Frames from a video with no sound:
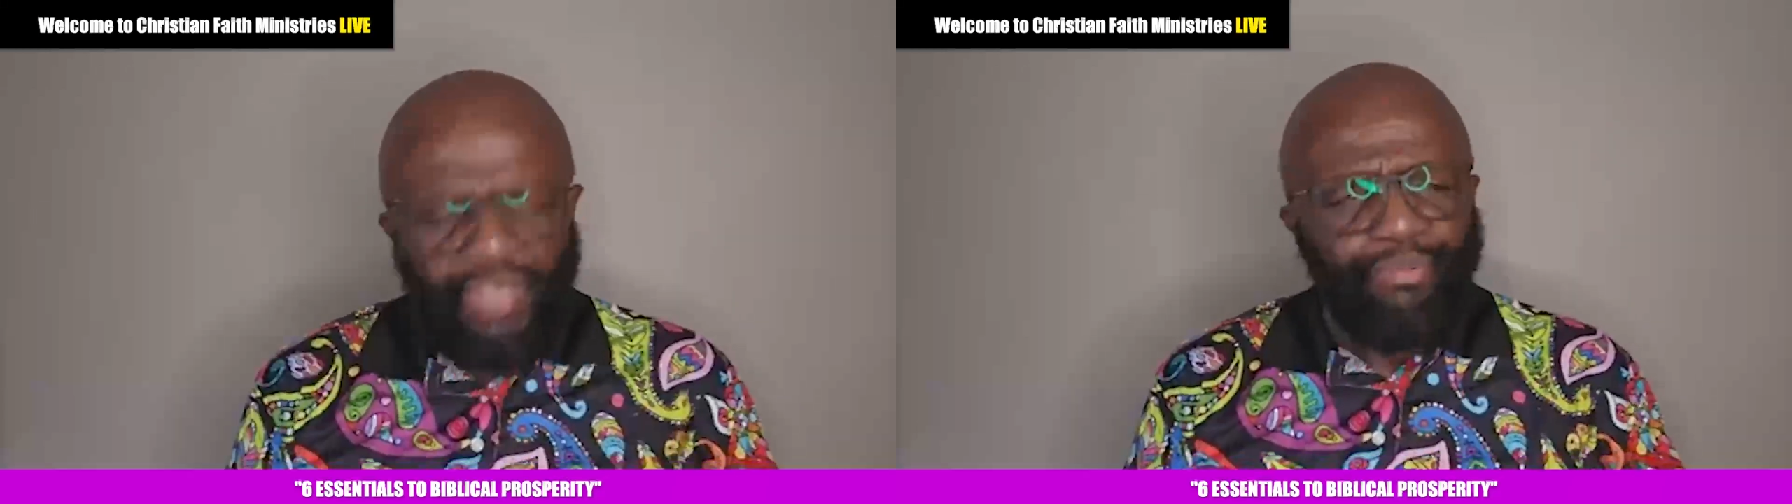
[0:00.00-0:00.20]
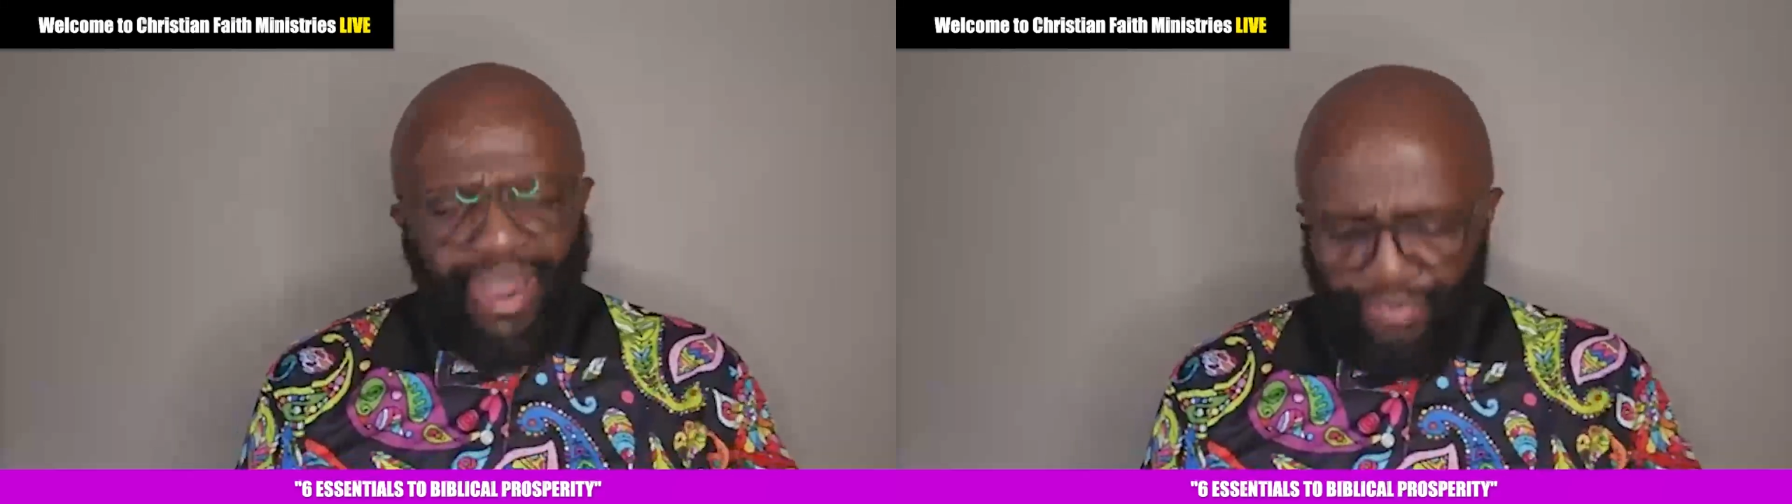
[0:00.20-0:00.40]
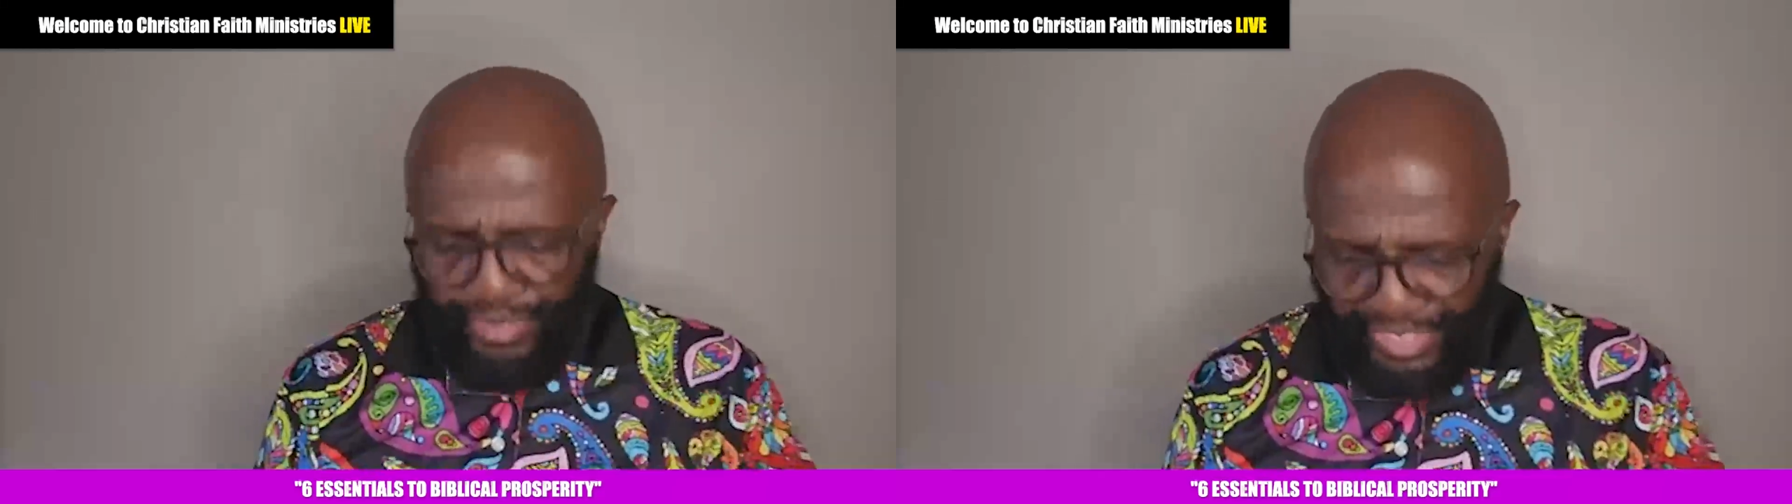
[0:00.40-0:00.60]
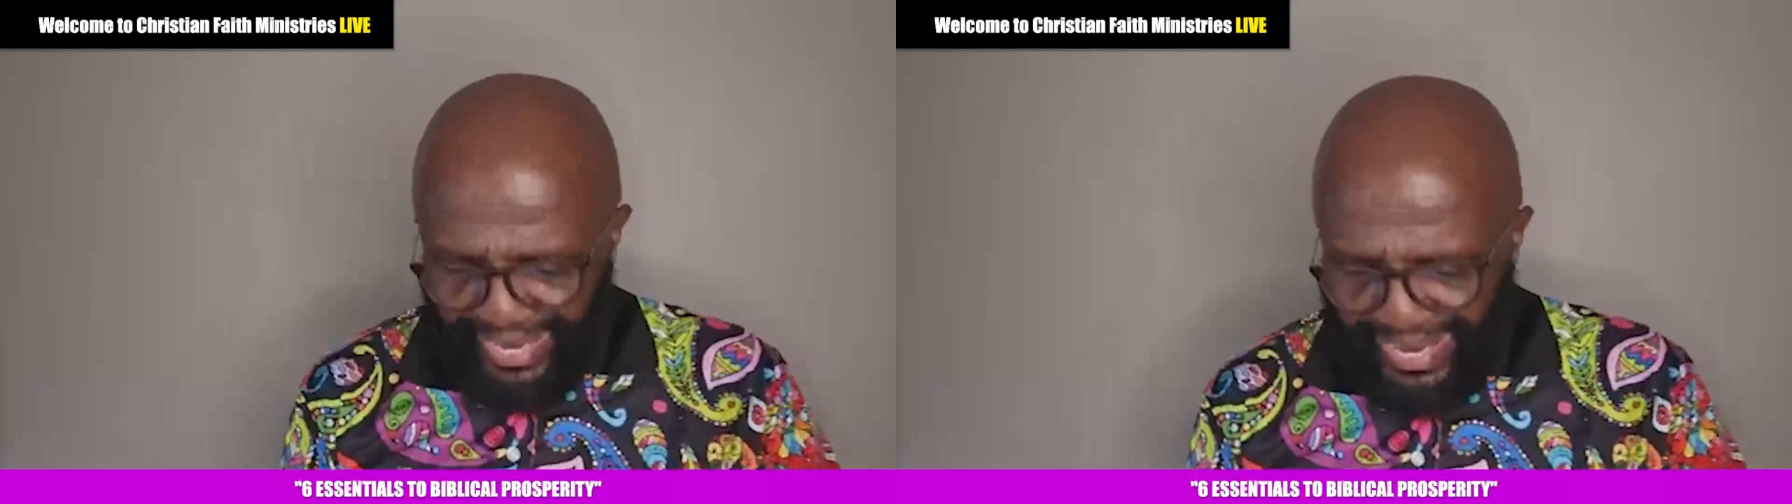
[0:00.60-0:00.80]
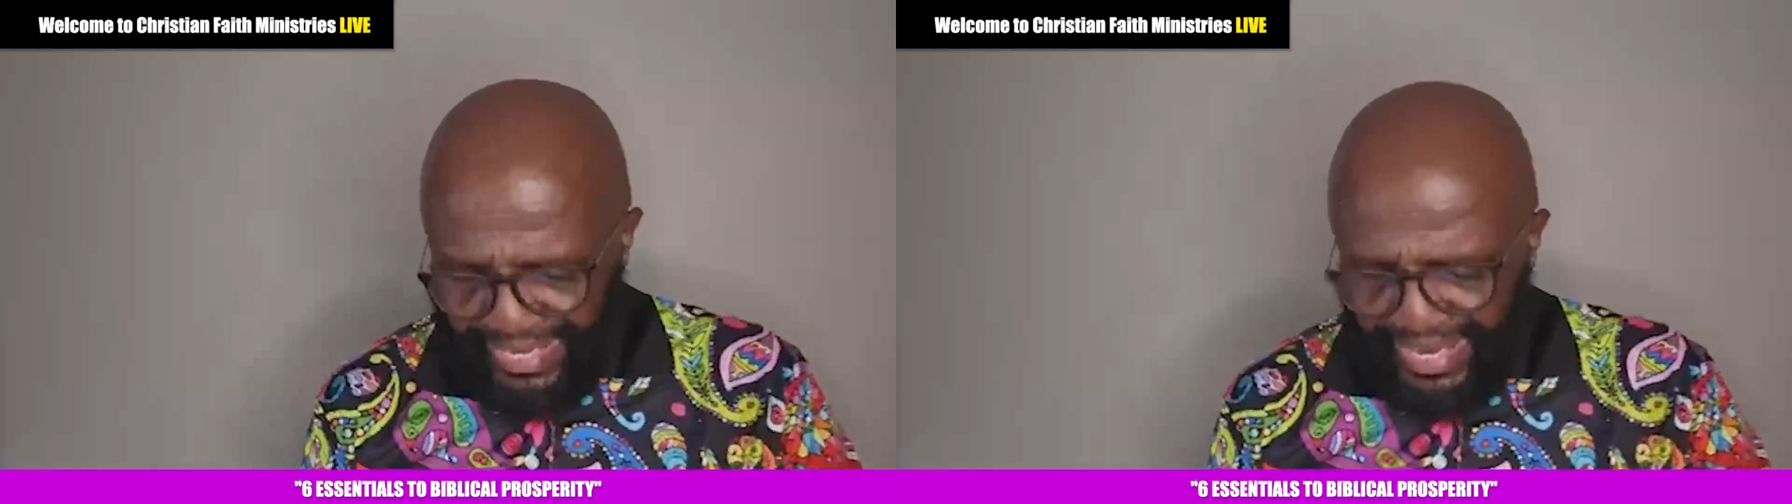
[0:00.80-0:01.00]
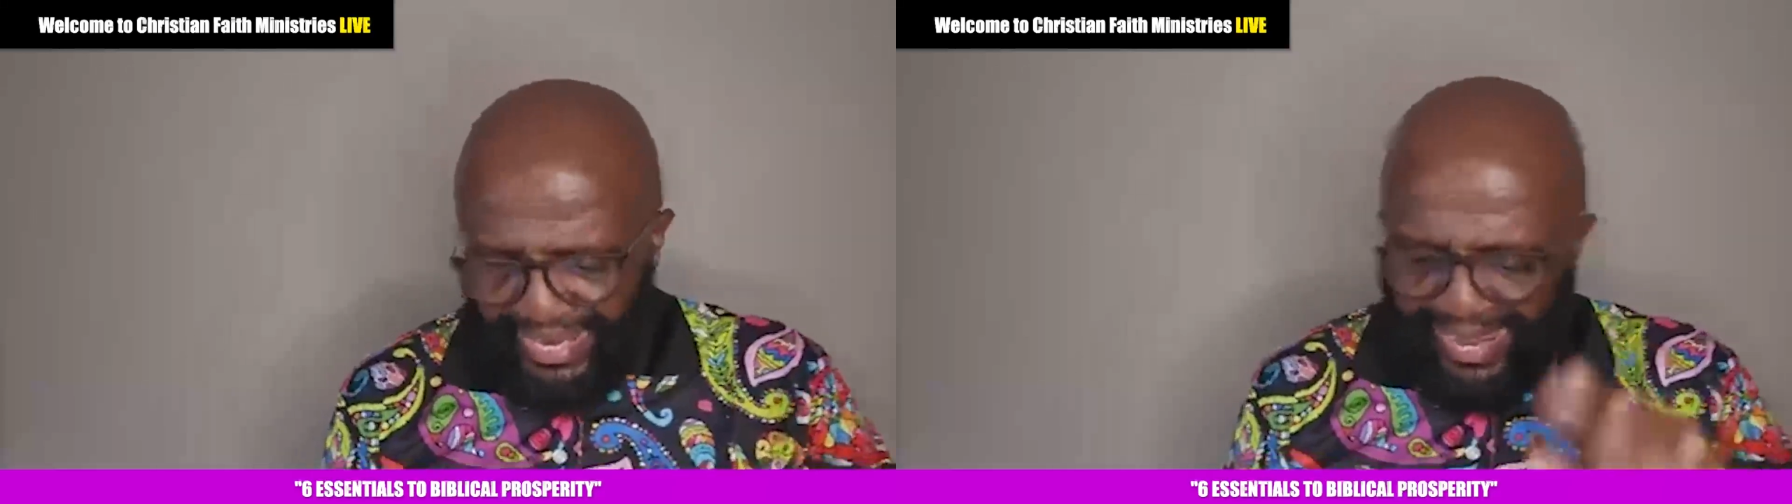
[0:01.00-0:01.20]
Proverbs 8,